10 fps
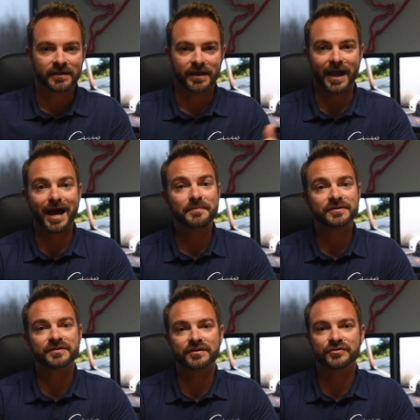it
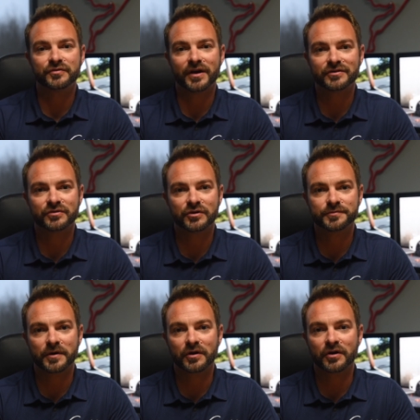happens in these 2,000
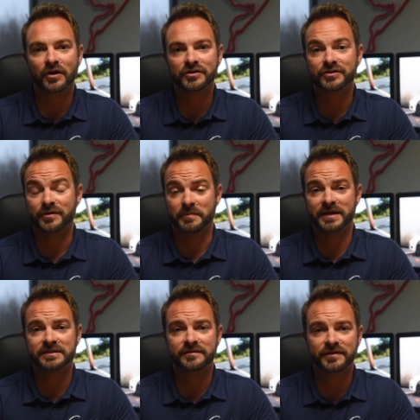horsepower cars to the
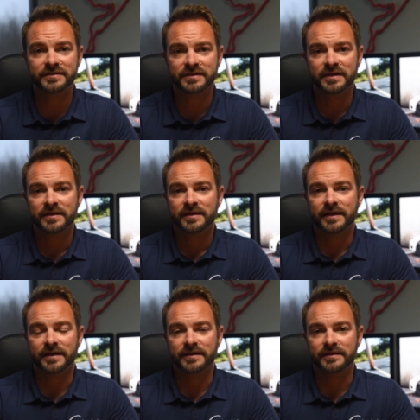best of us,
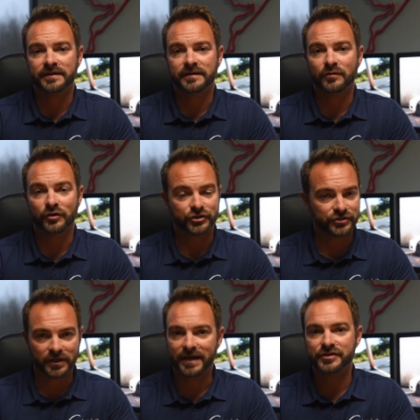and we're
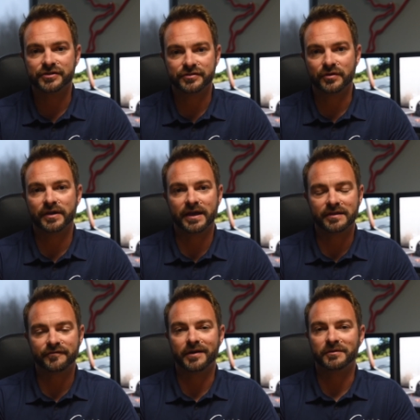just glad she's okay, and
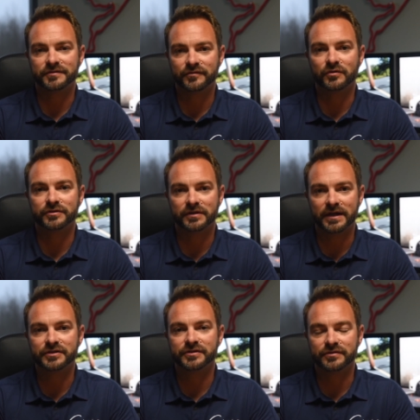the family's of course
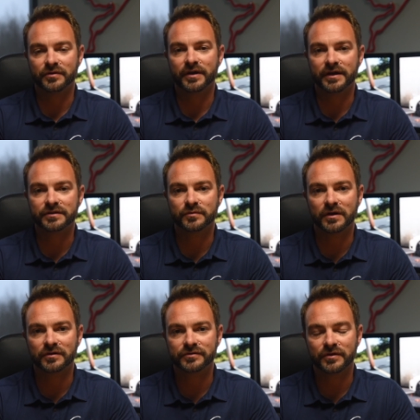glad she's okay as
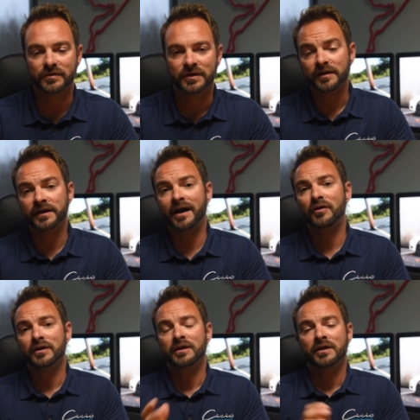well. So
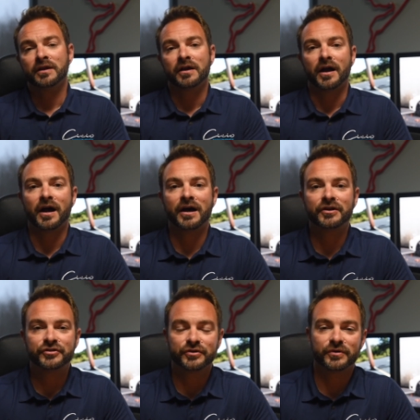now
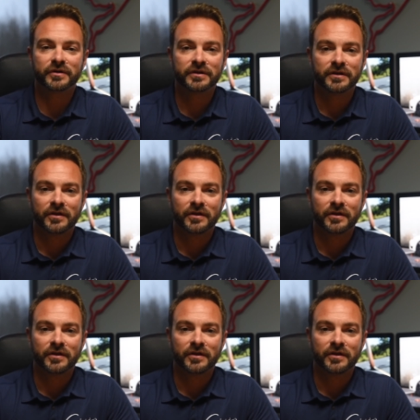on to